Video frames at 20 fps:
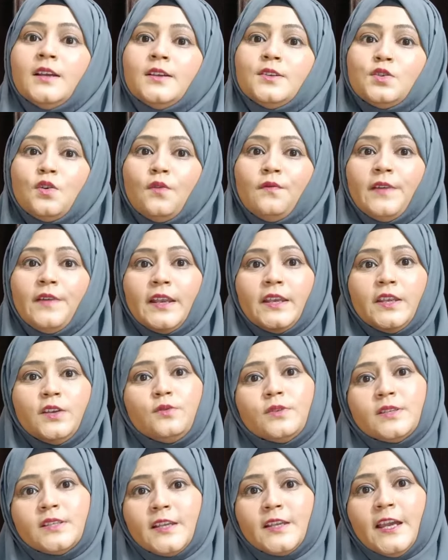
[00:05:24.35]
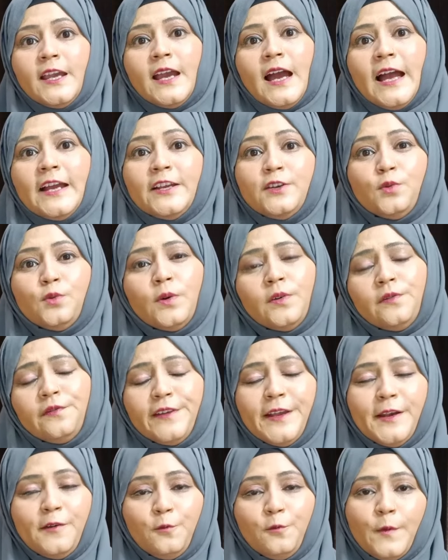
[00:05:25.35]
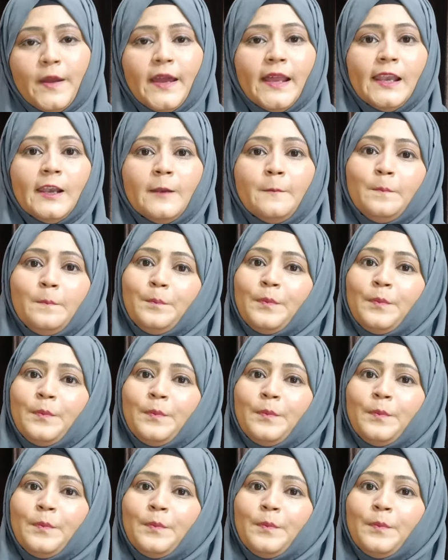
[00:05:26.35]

So when you say, I don't feel well,